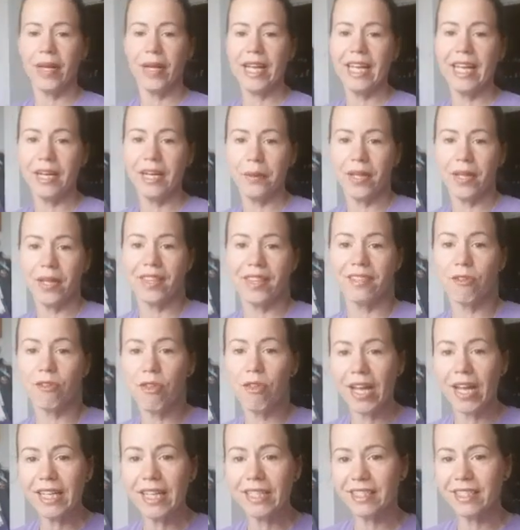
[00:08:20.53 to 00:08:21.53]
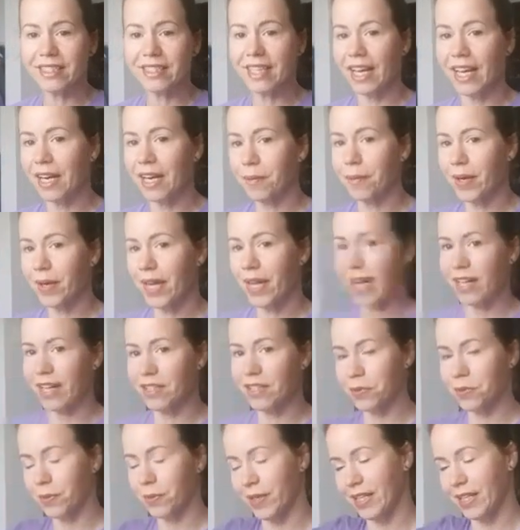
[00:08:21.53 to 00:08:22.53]
anyway, so that's just kind of I
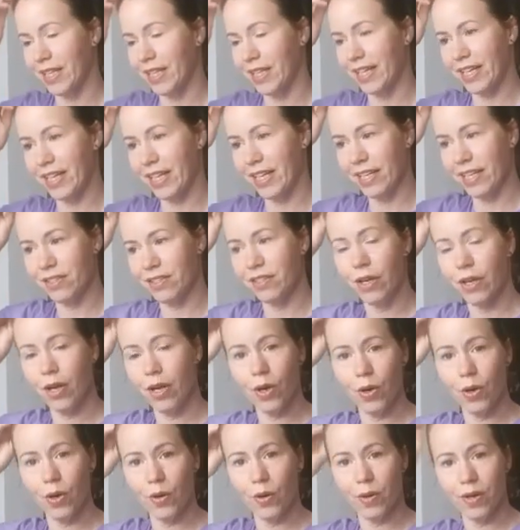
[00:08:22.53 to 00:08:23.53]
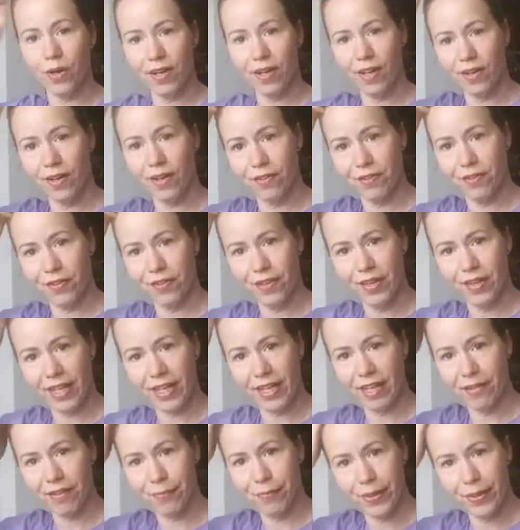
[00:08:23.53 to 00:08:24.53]
just wanted to let you guys know. I don't feel
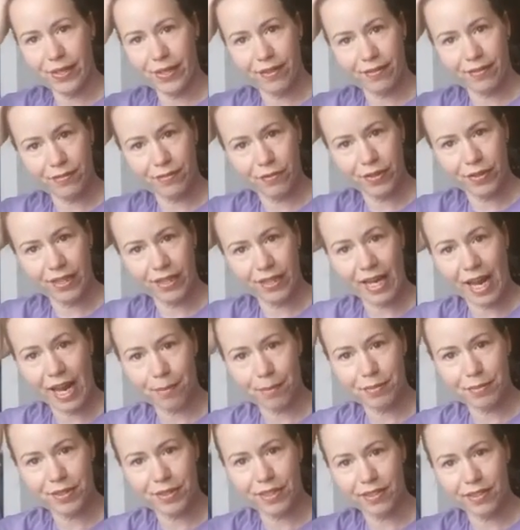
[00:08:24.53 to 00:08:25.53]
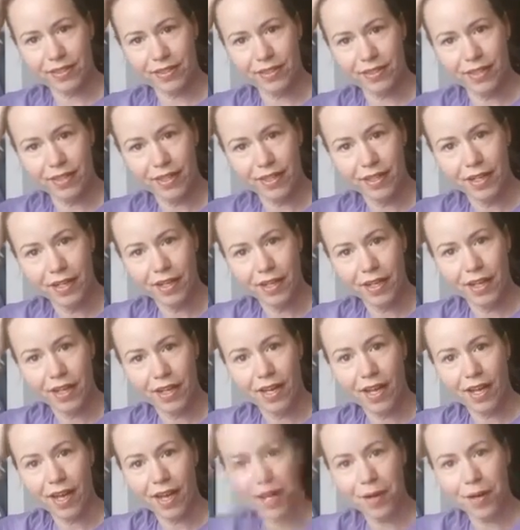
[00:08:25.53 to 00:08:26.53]
like I've been really absent
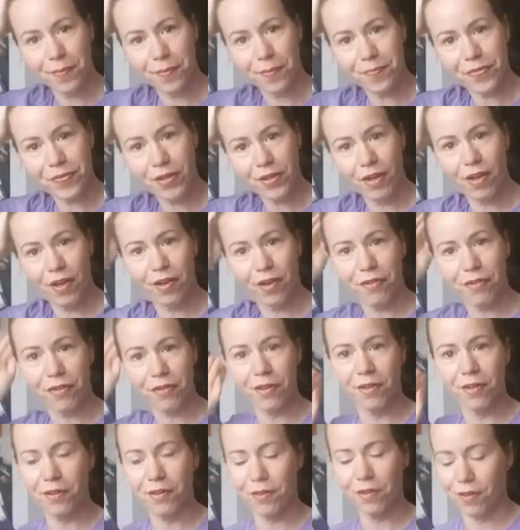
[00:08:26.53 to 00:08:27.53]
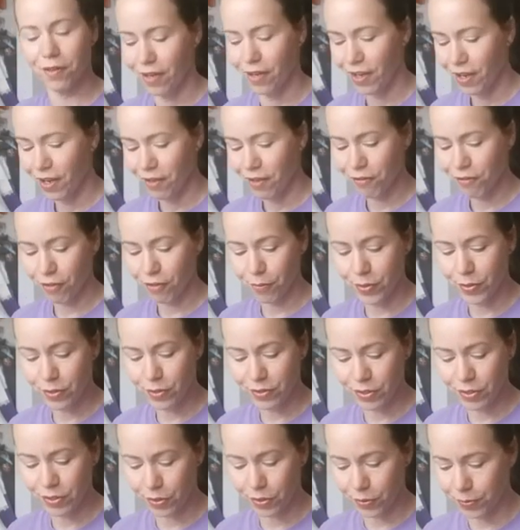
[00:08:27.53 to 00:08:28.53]
from
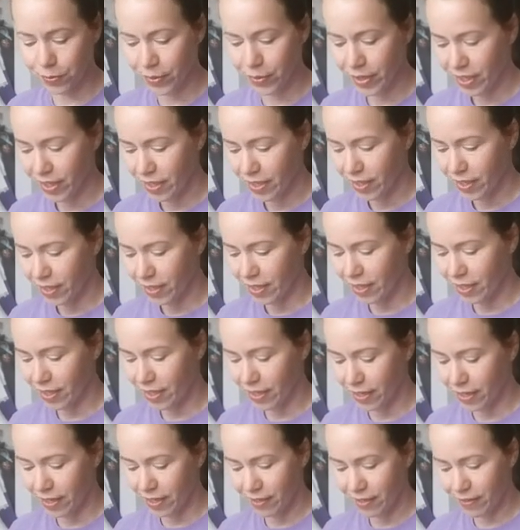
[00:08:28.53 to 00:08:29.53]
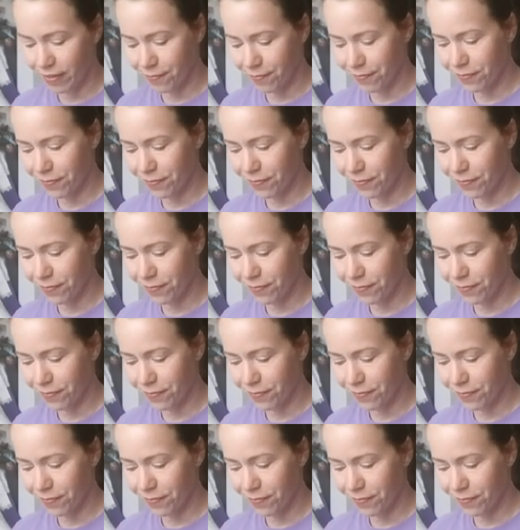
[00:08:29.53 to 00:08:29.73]
YouTube. I